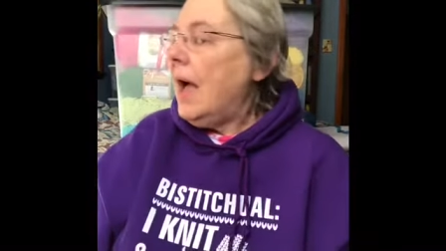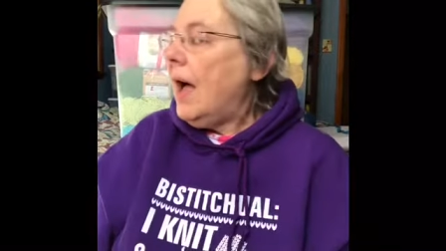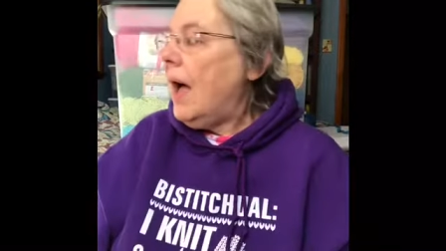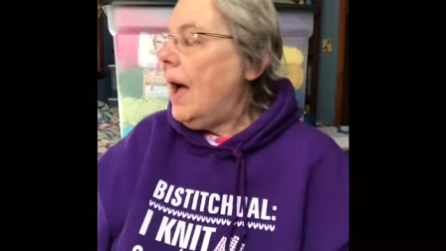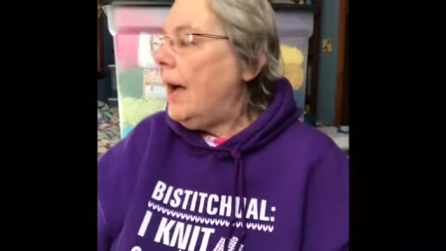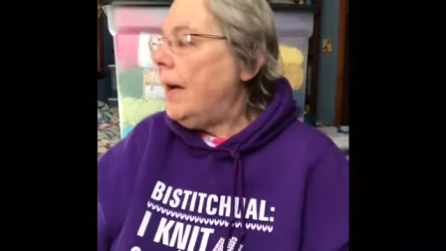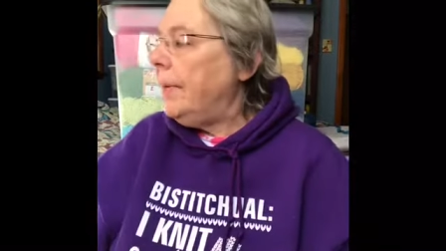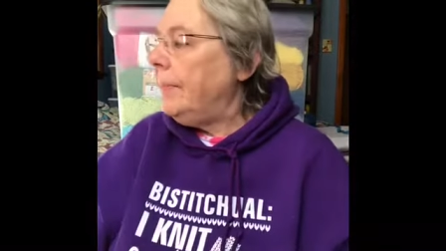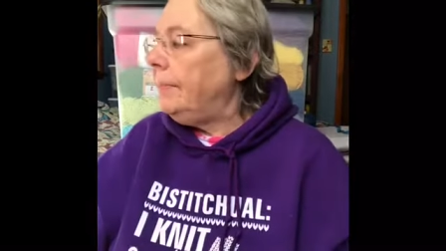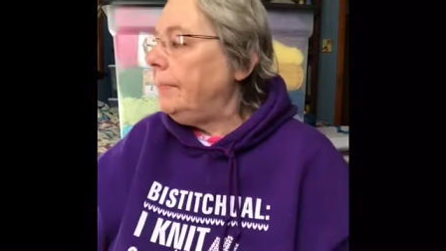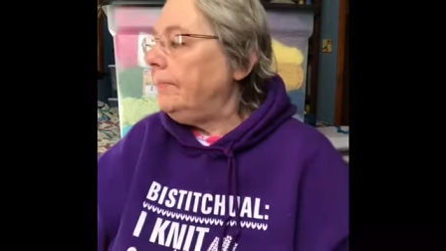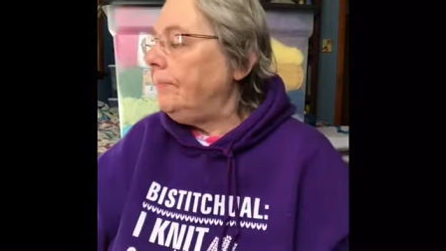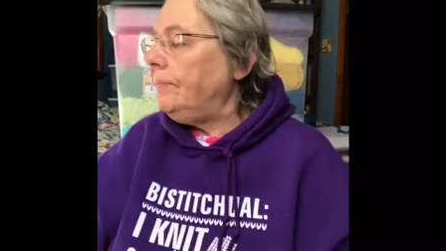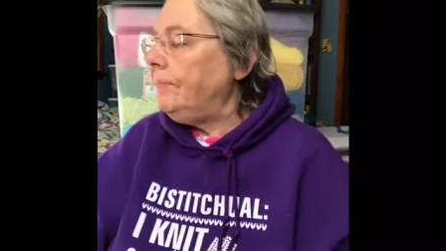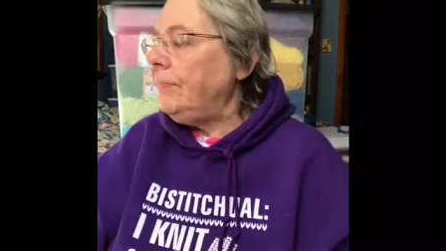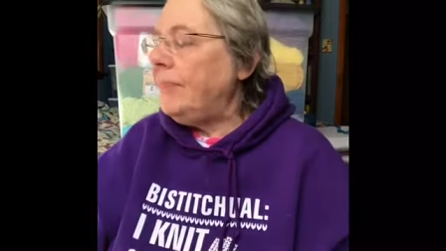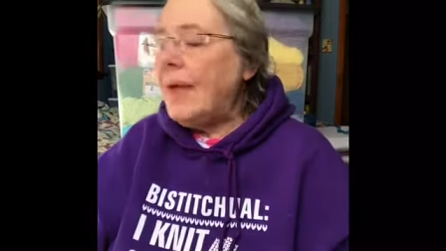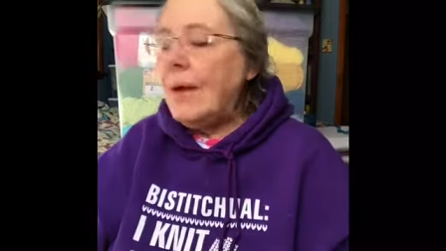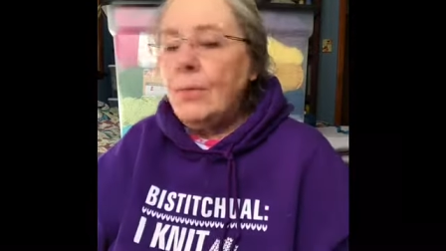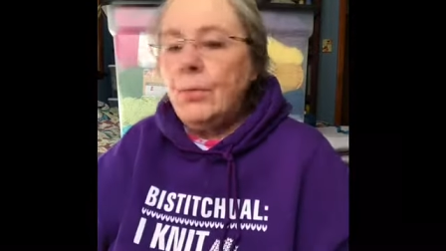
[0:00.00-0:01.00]
um,
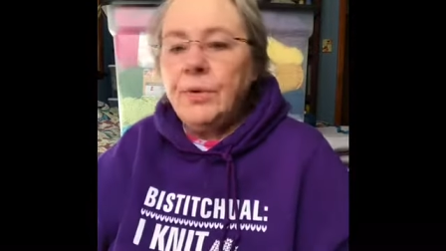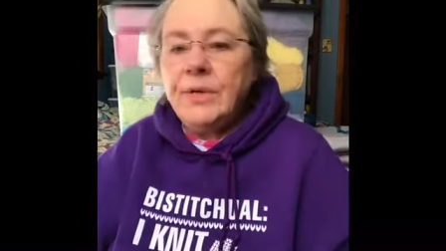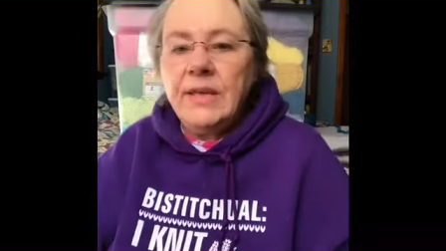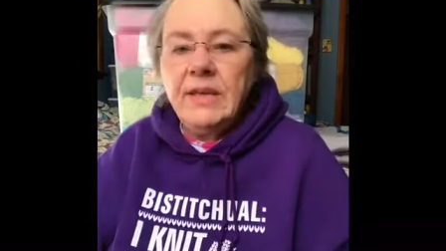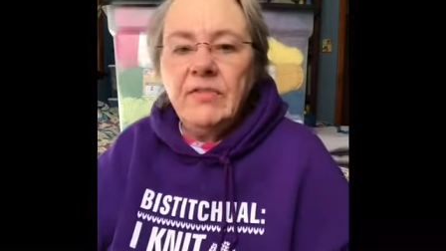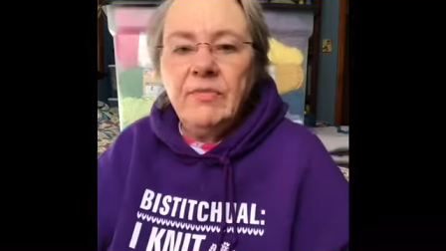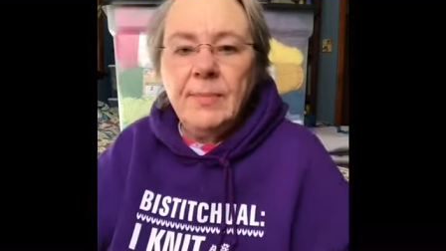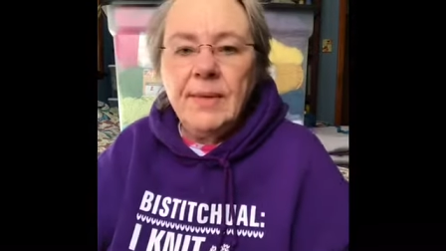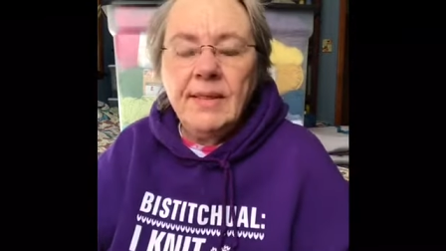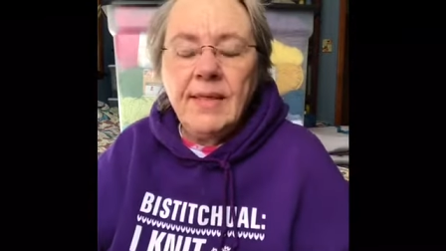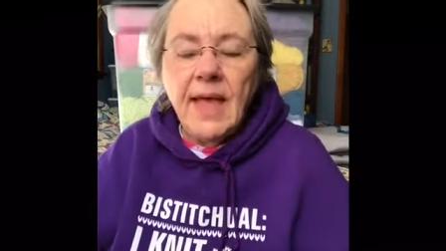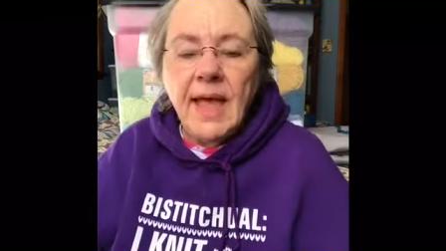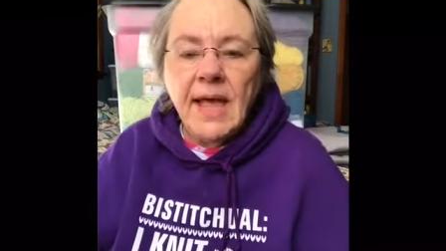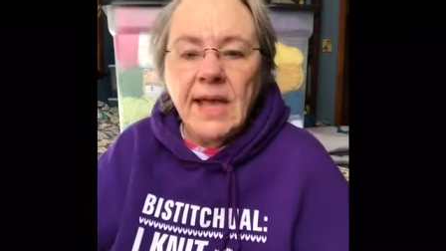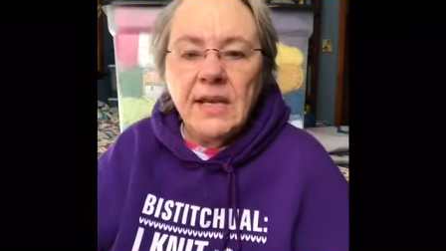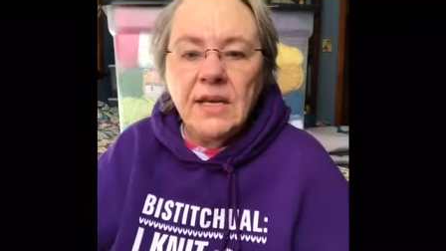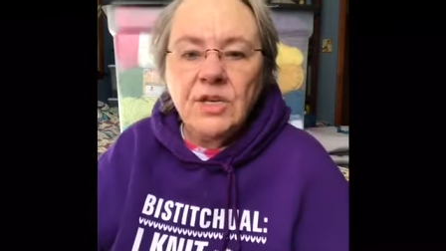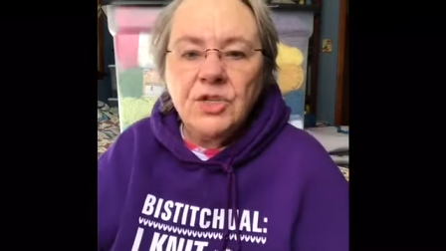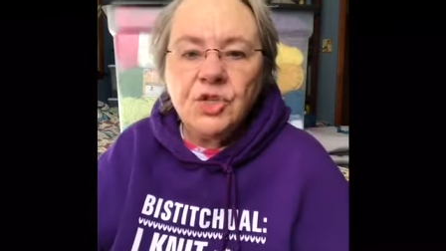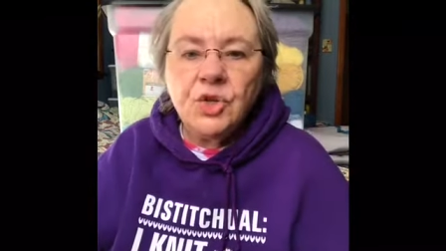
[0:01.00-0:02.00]
that would give me the
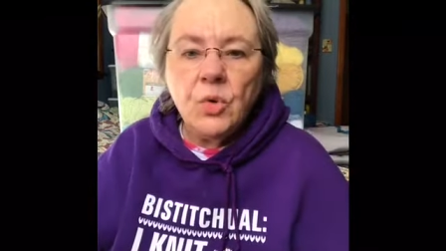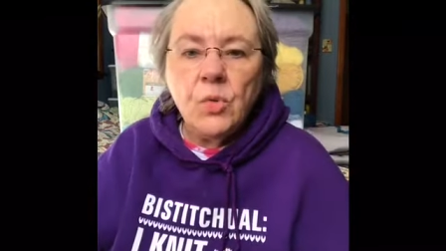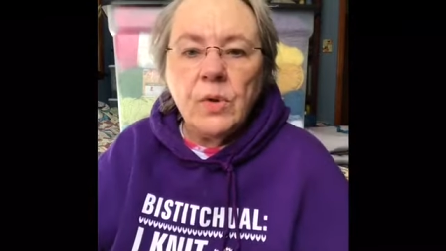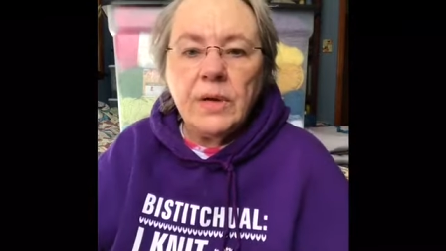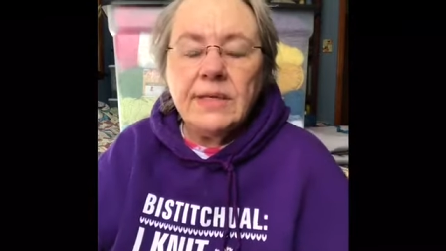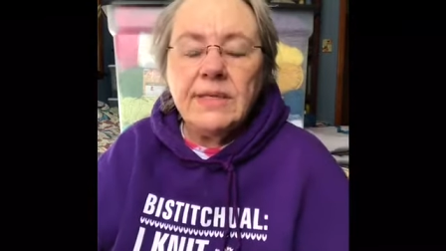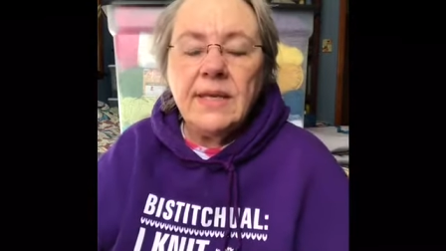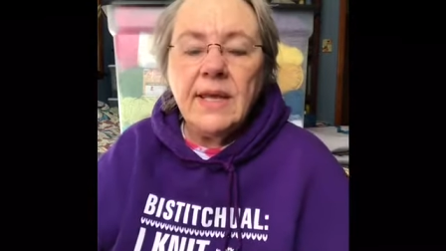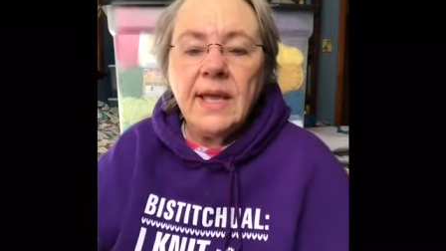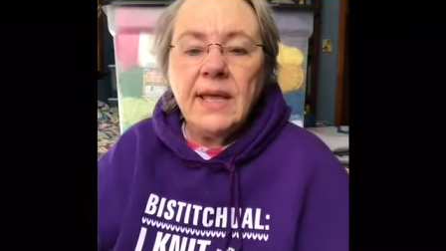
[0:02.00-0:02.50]
80 joined